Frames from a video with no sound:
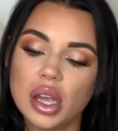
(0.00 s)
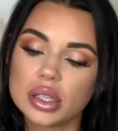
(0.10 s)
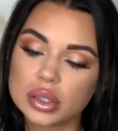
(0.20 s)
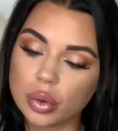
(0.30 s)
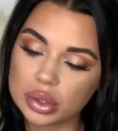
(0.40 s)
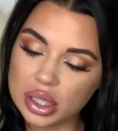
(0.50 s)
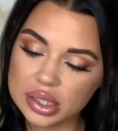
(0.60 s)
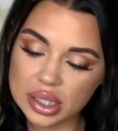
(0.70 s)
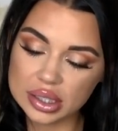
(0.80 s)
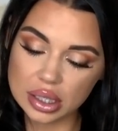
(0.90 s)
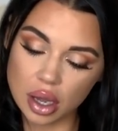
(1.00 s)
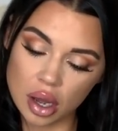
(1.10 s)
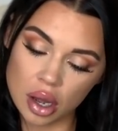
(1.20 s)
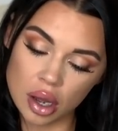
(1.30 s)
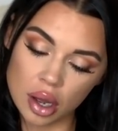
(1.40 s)
So this is
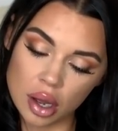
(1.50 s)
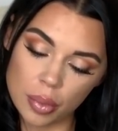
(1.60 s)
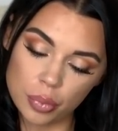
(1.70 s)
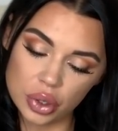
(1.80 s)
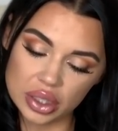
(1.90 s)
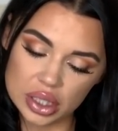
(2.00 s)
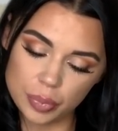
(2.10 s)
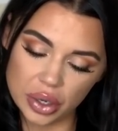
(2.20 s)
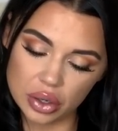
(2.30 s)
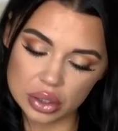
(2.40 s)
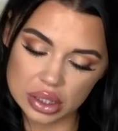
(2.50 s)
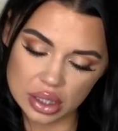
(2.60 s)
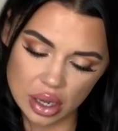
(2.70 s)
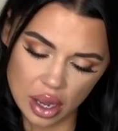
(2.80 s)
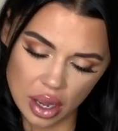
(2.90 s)
Britney Spears
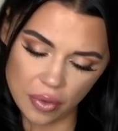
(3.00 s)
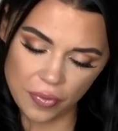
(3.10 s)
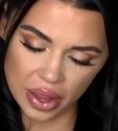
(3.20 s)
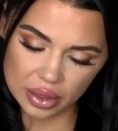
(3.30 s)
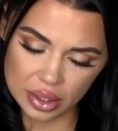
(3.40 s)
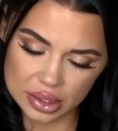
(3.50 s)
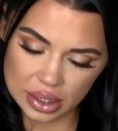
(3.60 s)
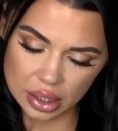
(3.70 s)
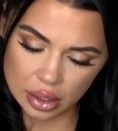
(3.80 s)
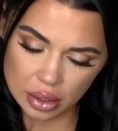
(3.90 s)
Fantasy.